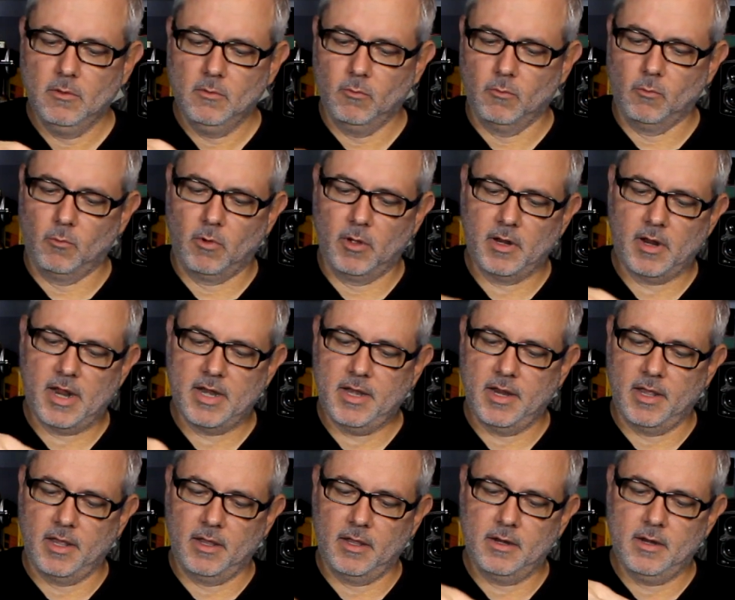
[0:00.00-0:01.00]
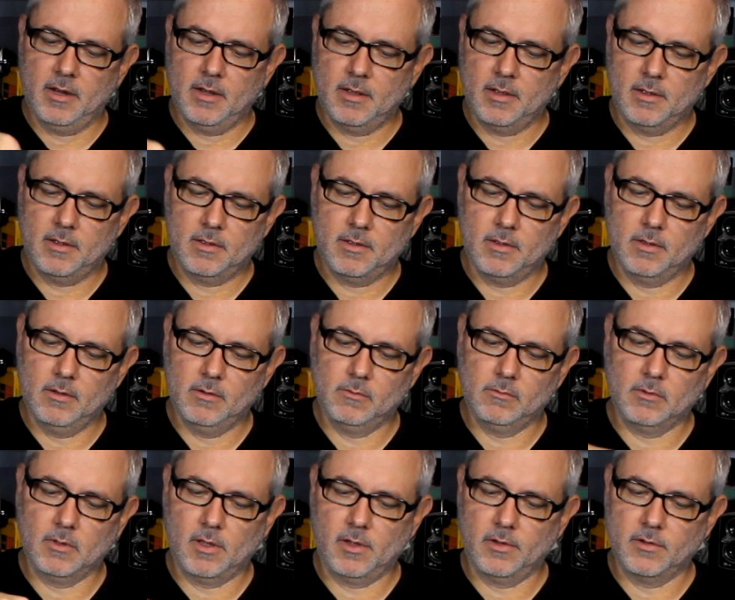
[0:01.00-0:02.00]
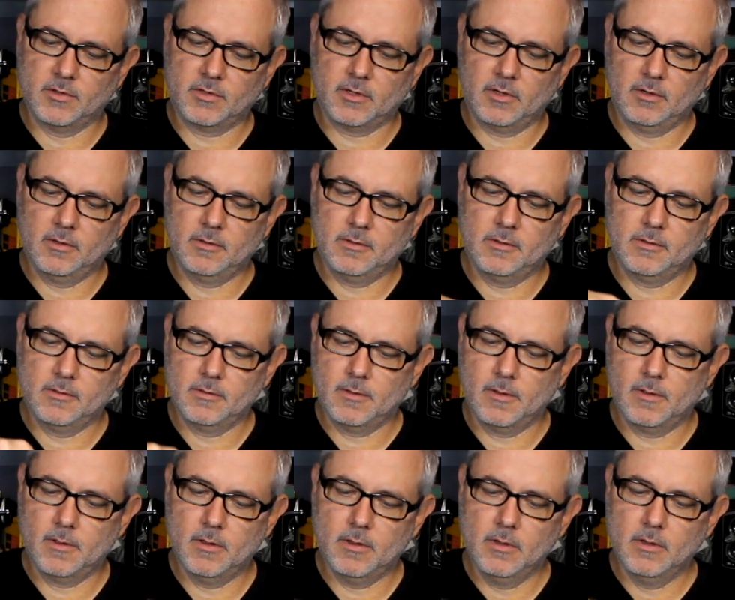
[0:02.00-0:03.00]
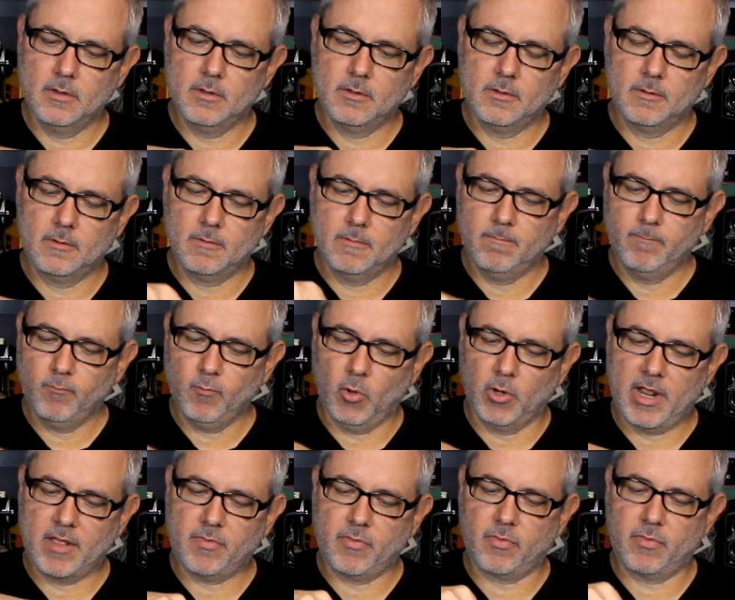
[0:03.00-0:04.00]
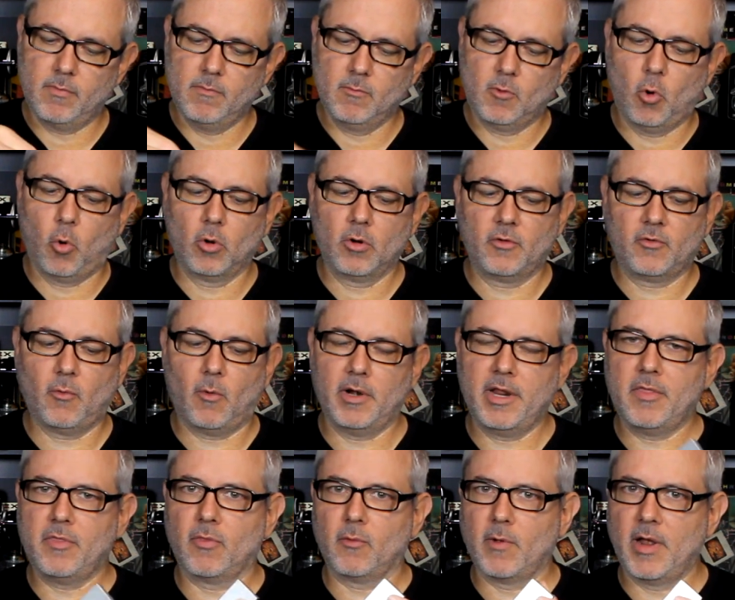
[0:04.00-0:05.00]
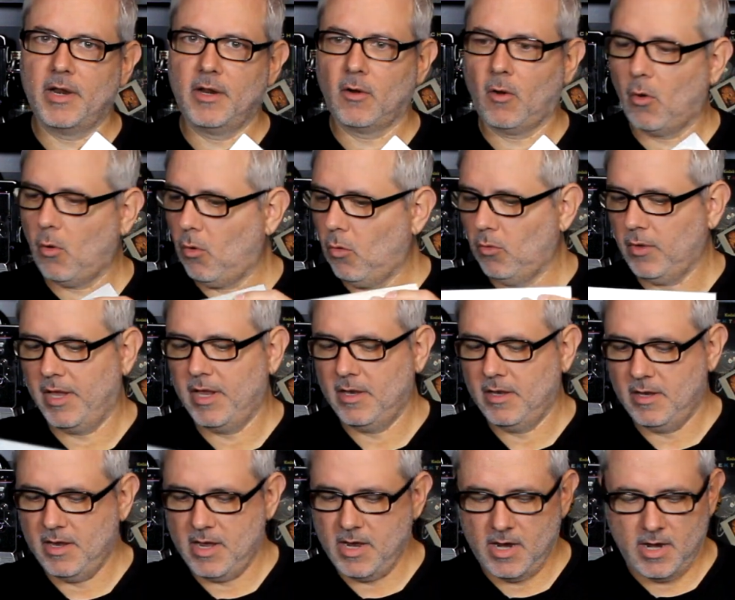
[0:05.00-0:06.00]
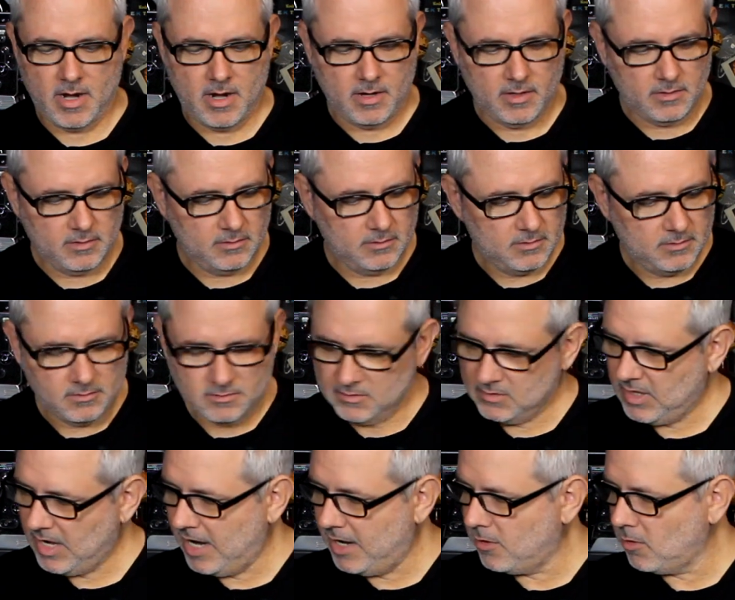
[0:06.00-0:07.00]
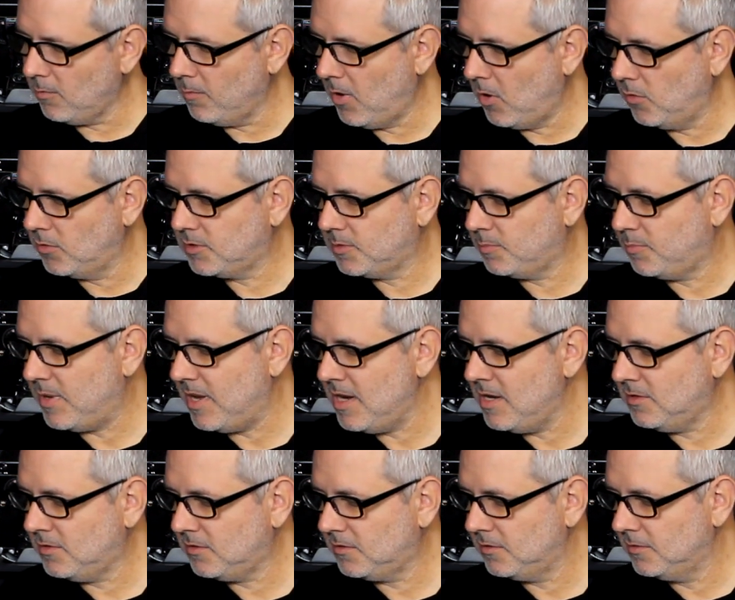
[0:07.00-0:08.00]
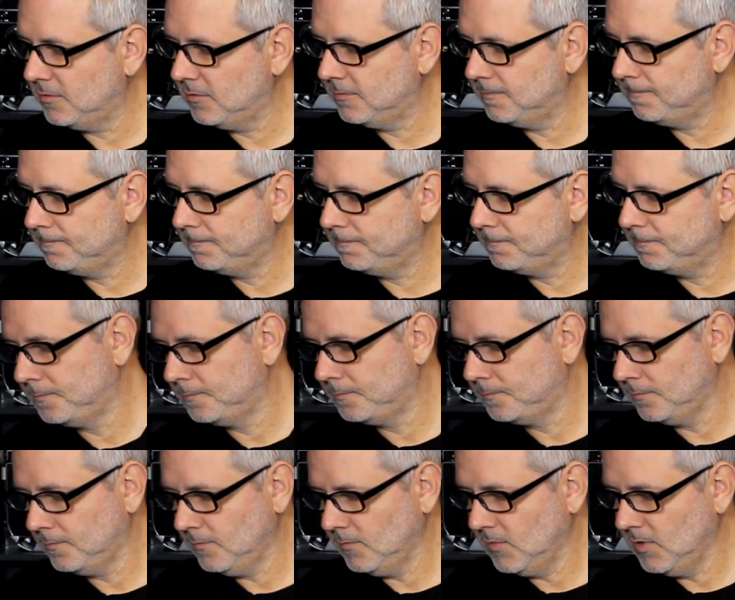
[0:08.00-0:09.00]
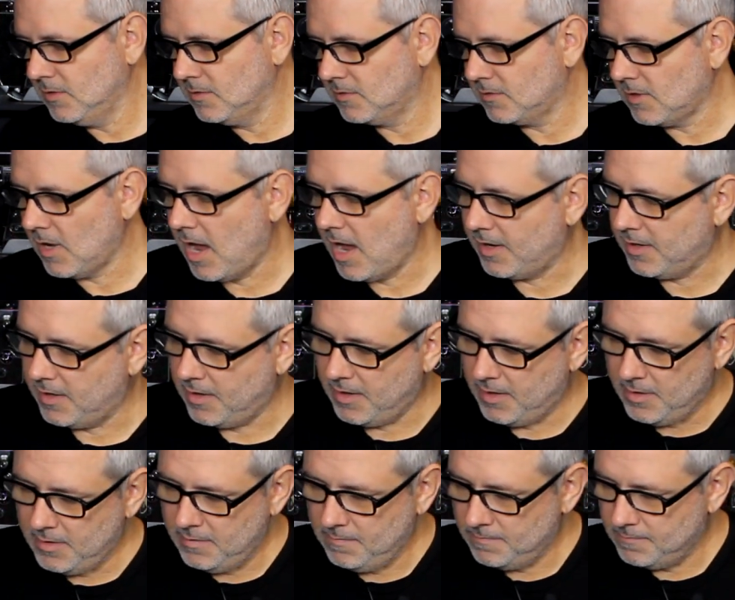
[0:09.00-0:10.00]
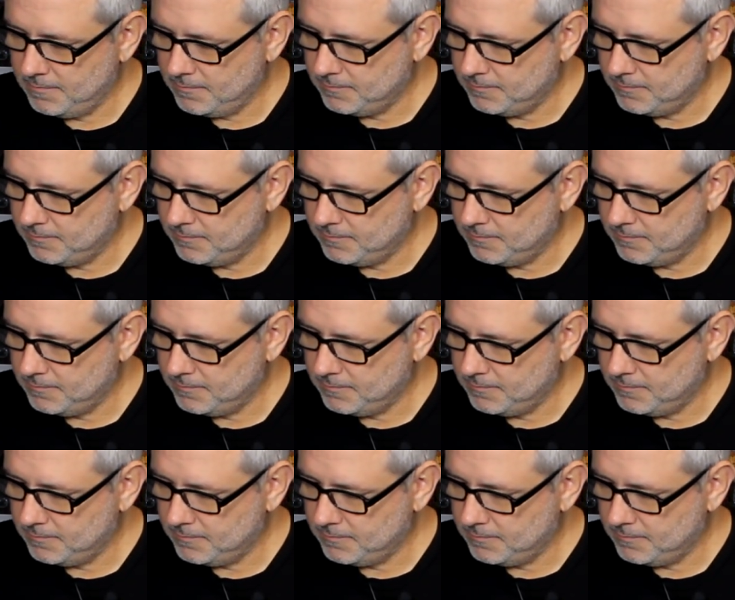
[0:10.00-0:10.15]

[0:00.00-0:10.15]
What I did was put a quarter 20 threaded hole in the innermost piece, slide it in,